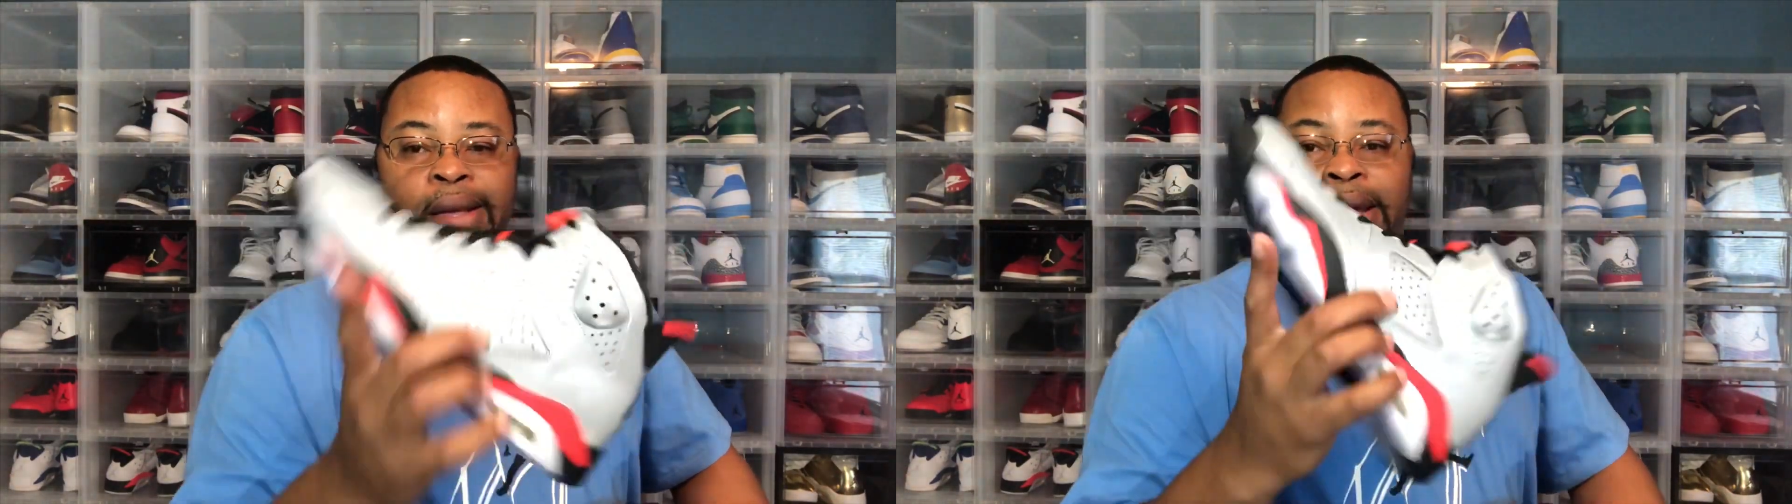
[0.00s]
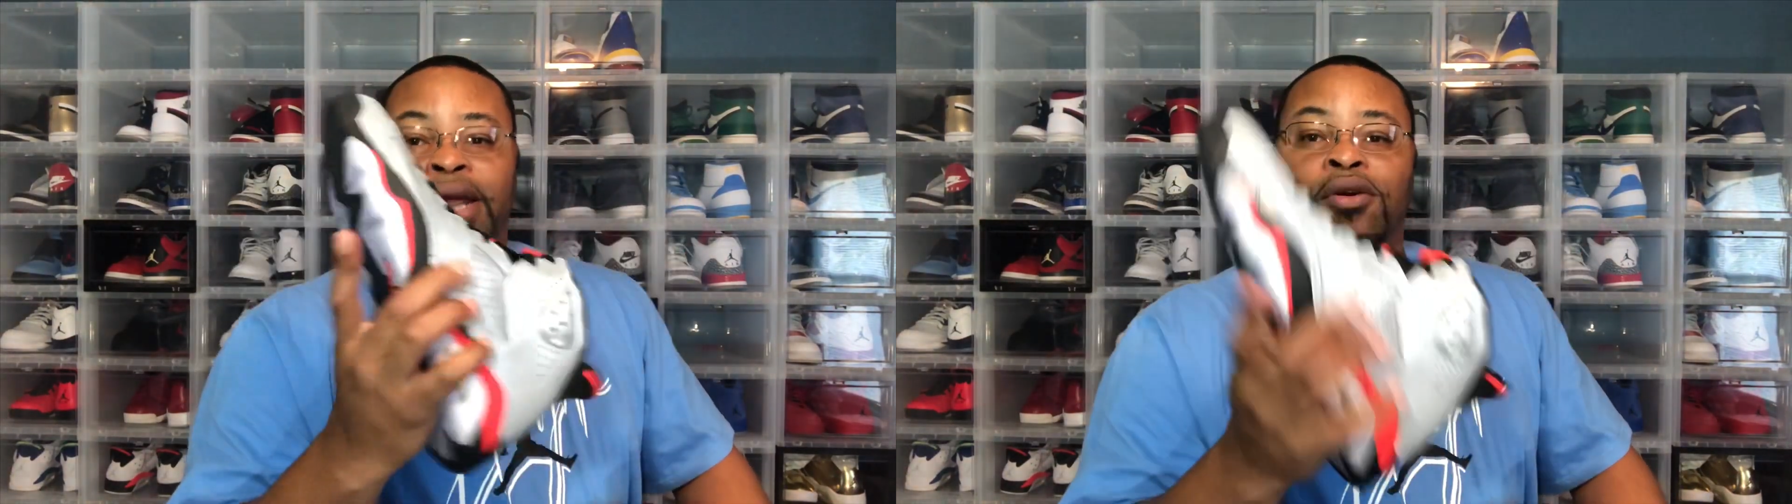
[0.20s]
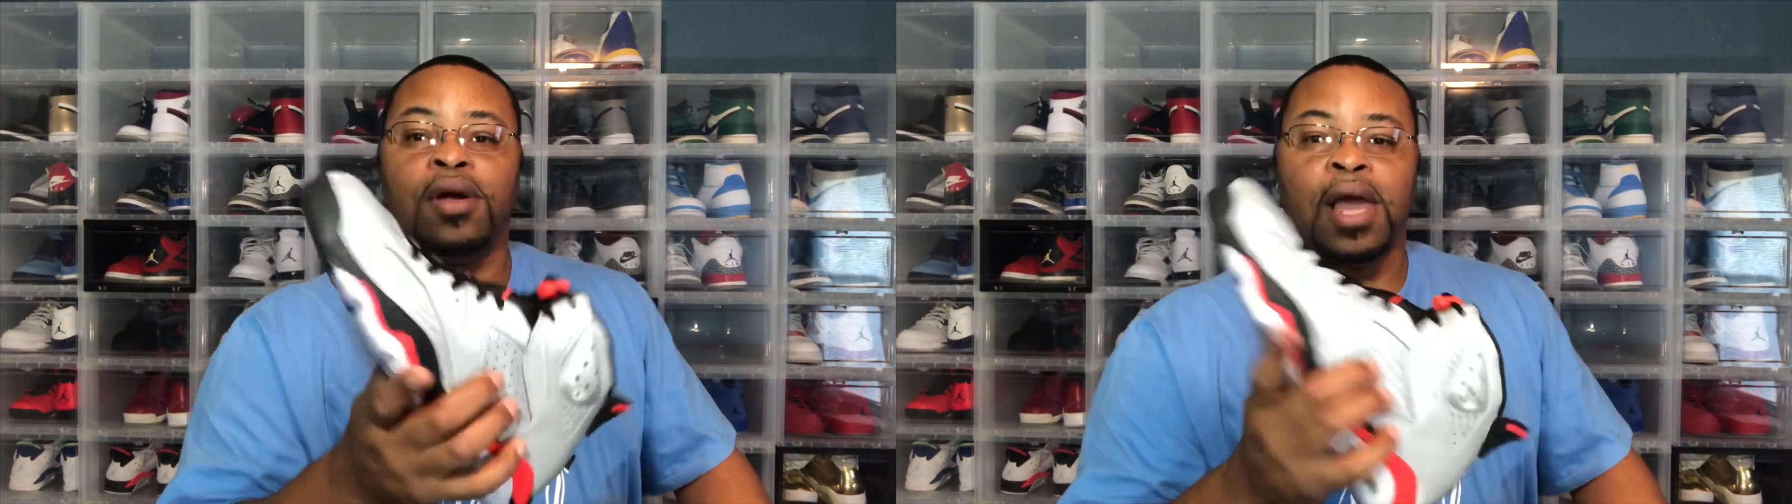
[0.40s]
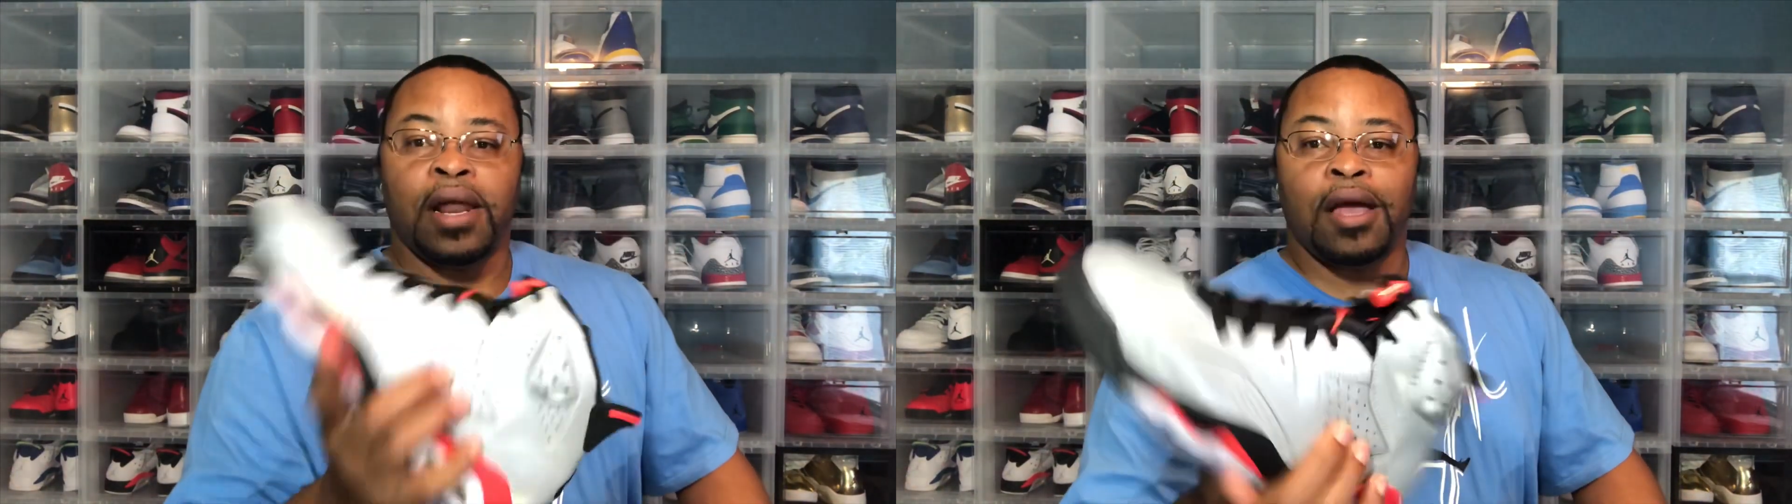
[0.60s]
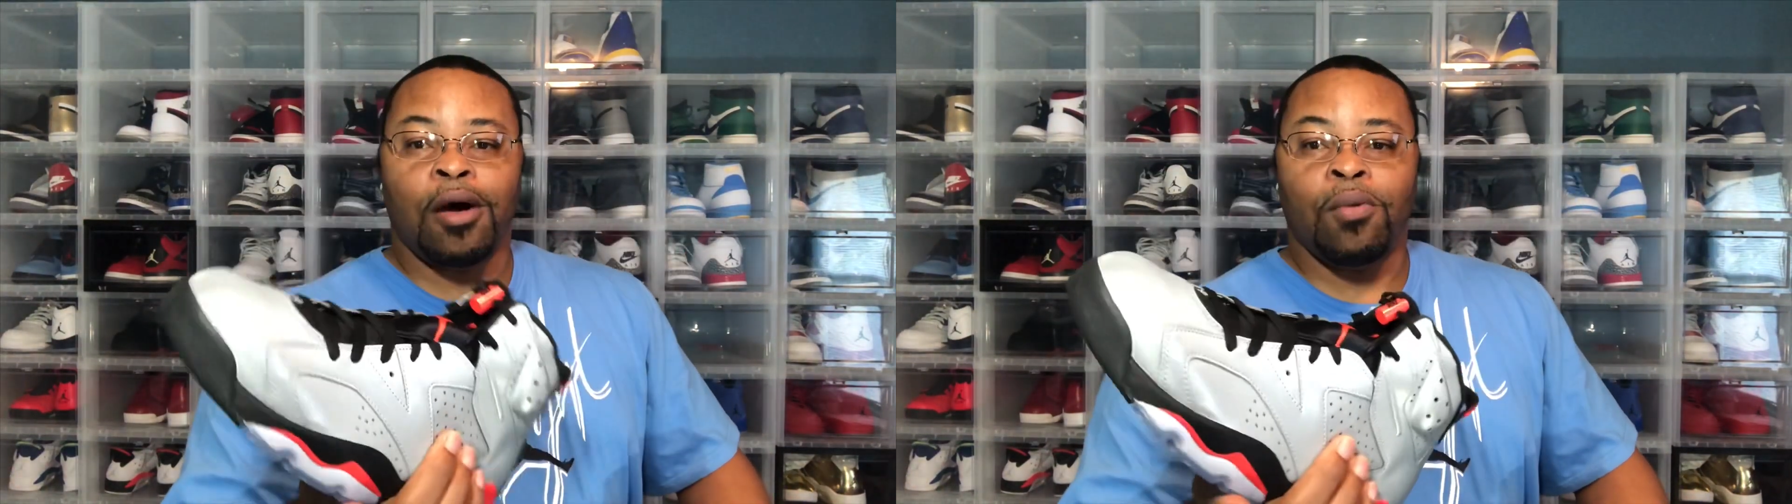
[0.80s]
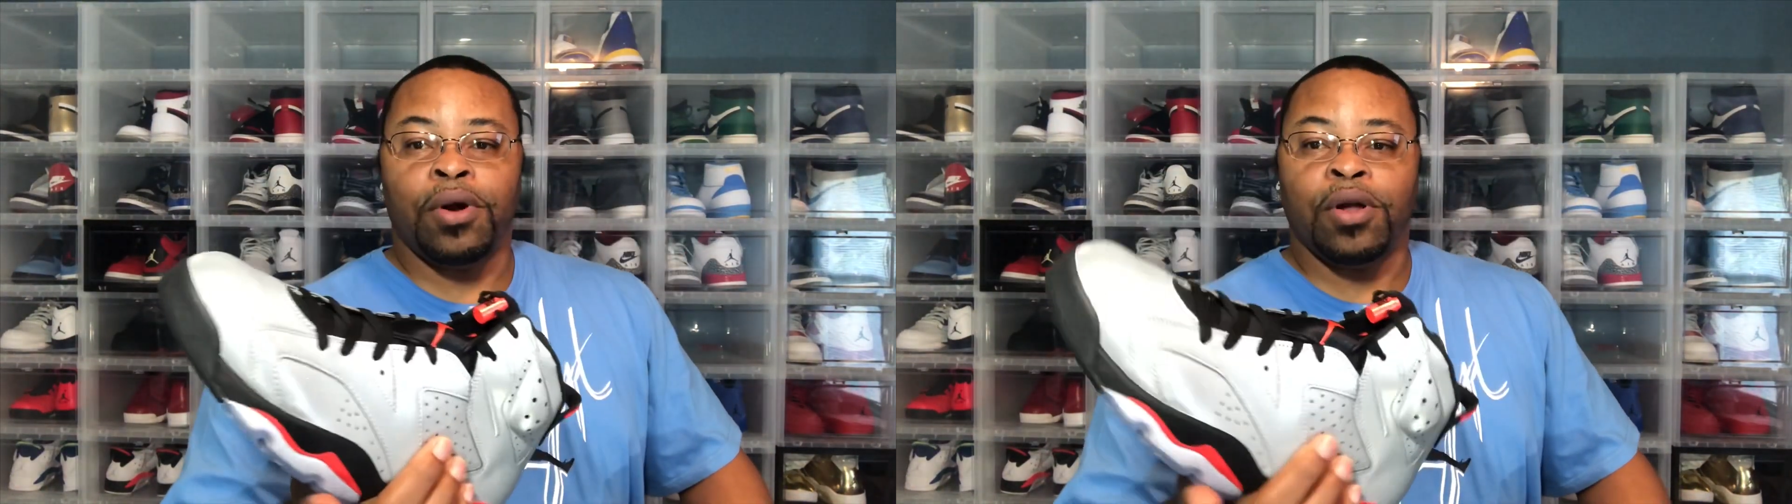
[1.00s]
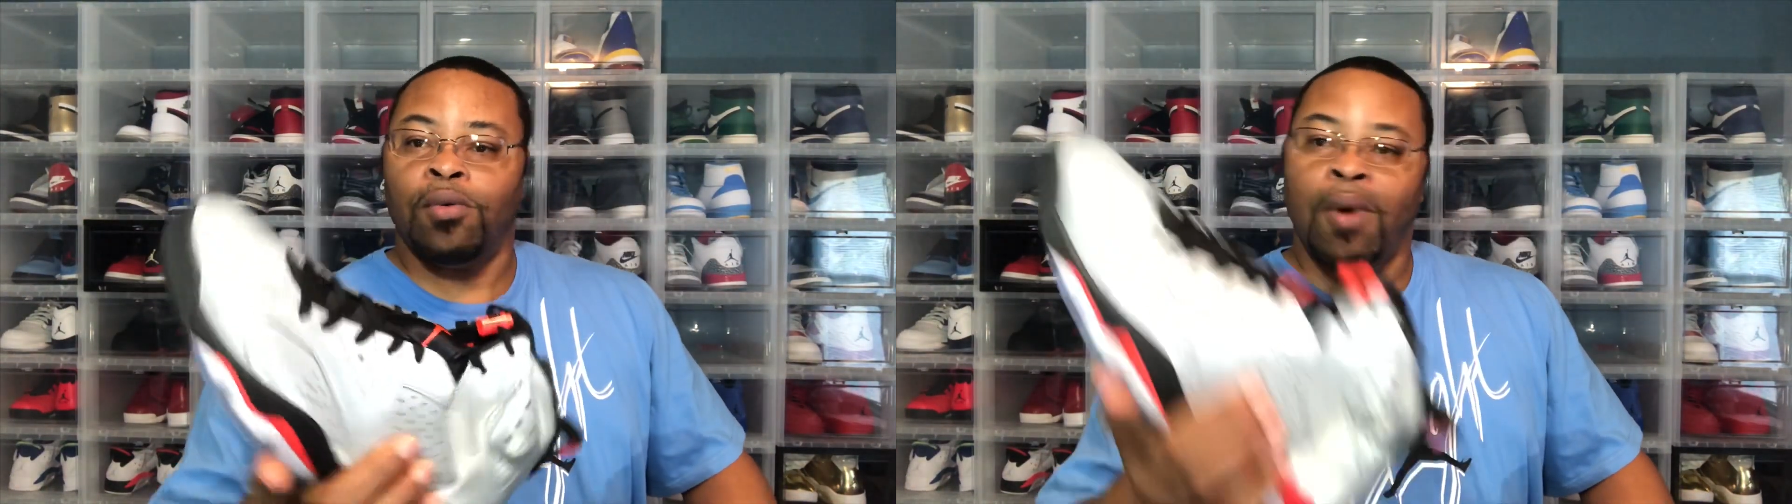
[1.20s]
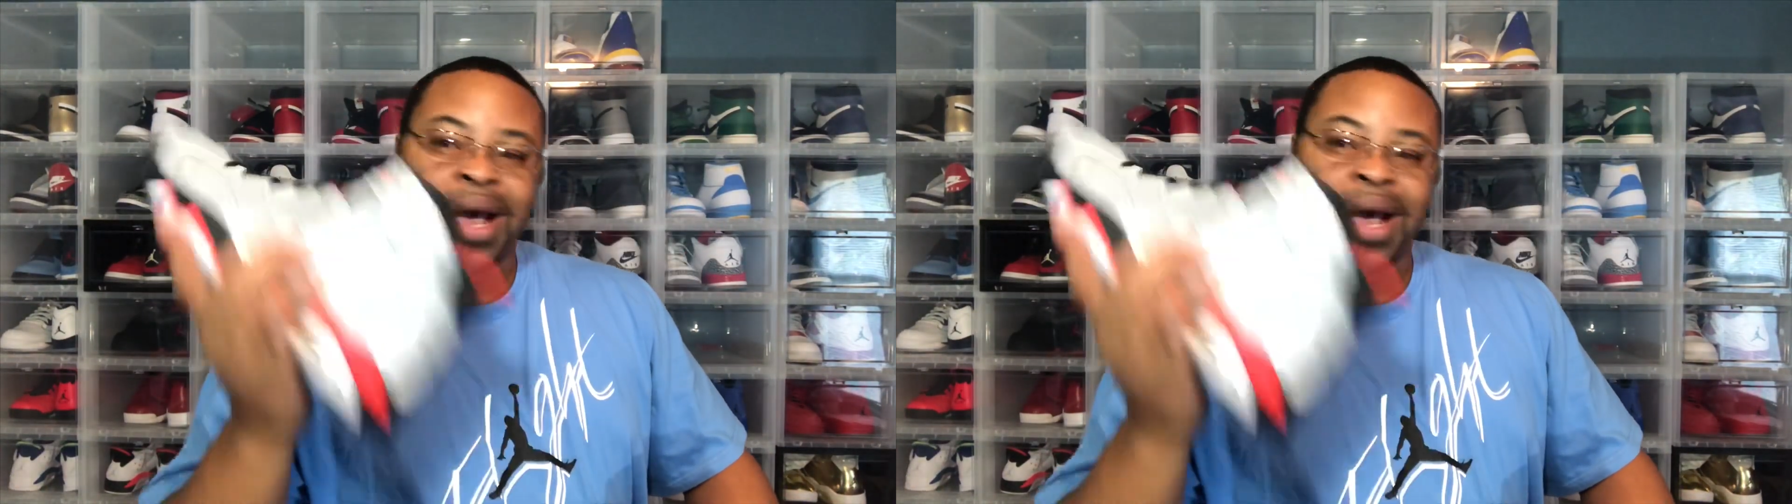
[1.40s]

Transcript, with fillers: And I know a lot of y'all wondering,